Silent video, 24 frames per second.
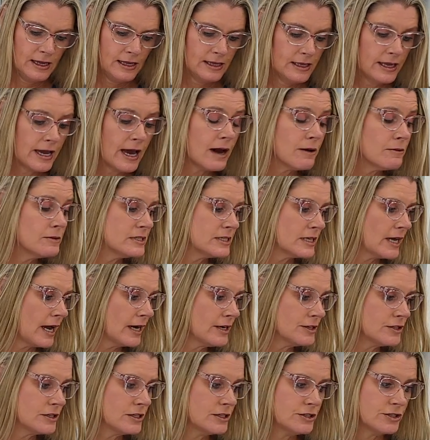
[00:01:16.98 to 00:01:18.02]
Yeah, I was
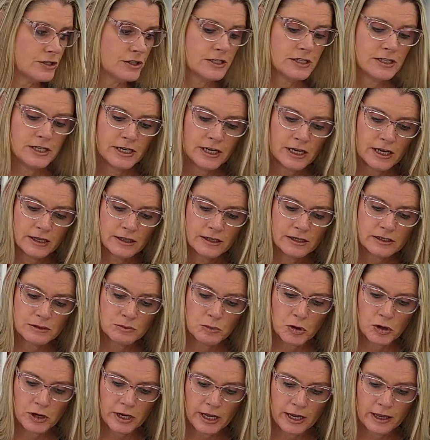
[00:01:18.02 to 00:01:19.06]
actually just thinking this
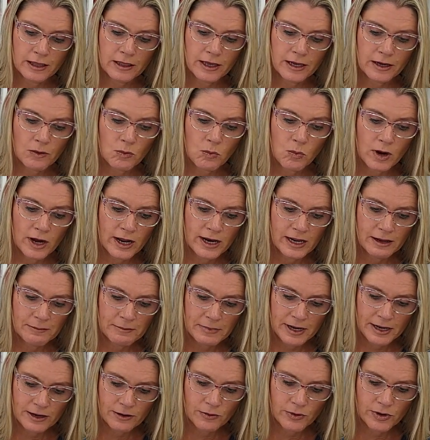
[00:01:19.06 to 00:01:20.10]
morning, like, what am
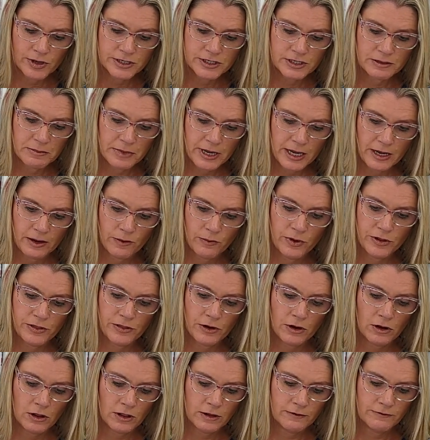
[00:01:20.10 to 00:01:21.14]
I going to make with
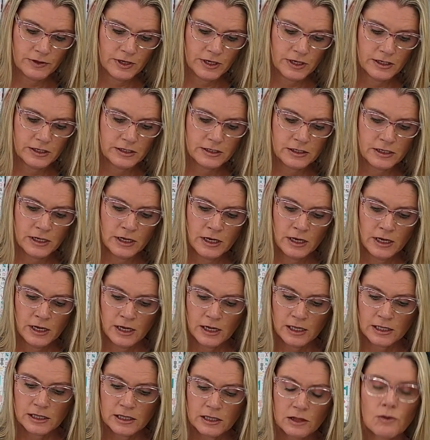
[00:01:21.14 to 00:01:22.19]
all of these
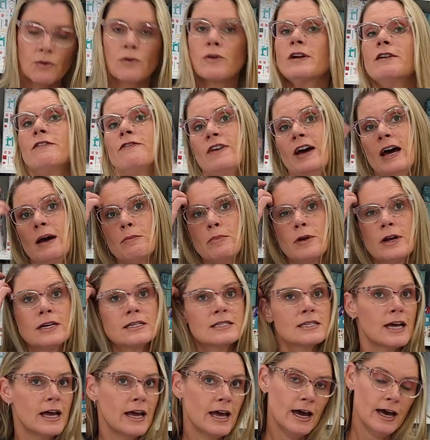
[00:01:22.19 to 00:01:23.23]
Lori fabrics
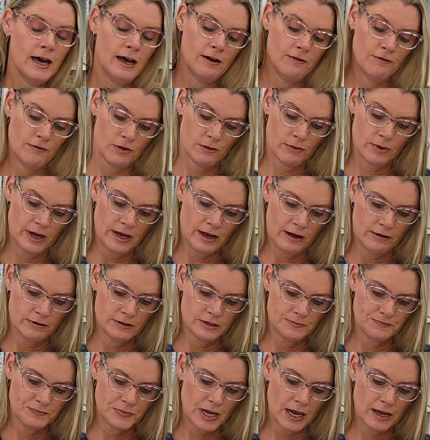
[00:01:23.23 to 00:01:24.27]
I have around?
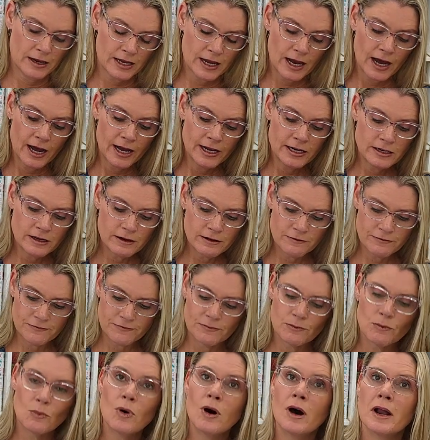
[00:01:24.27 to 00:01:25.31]
I kind of
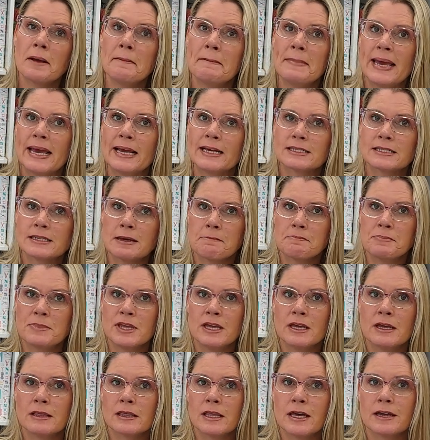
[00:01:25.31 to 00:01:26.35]
want to make
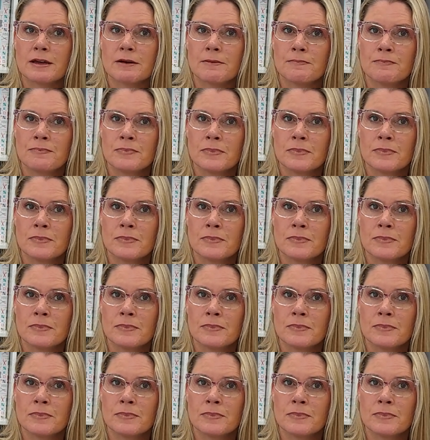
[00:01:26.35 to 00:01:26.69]
something like